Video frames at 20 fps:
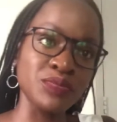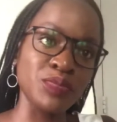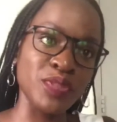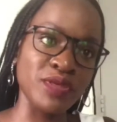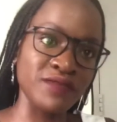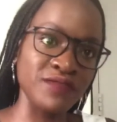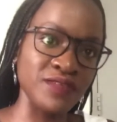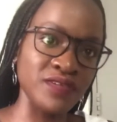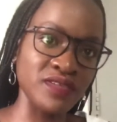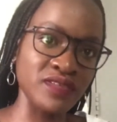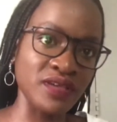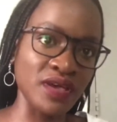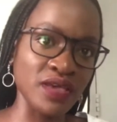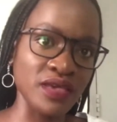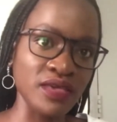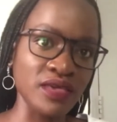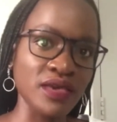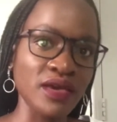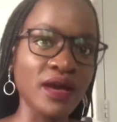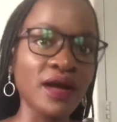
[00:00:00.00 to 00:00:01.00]
The fees are
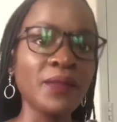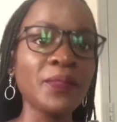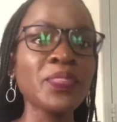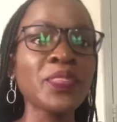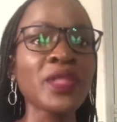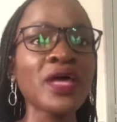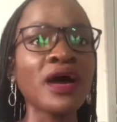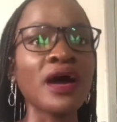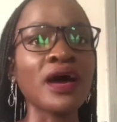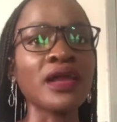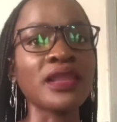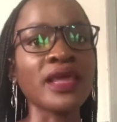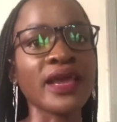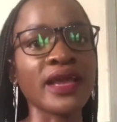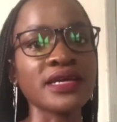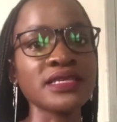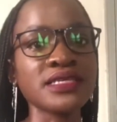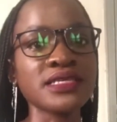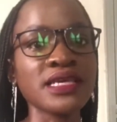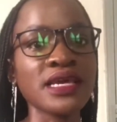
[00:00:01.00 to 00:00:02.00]
here, and like
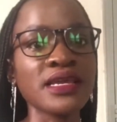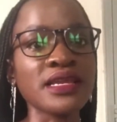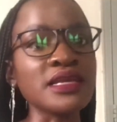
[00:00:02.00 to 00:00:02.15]
I said,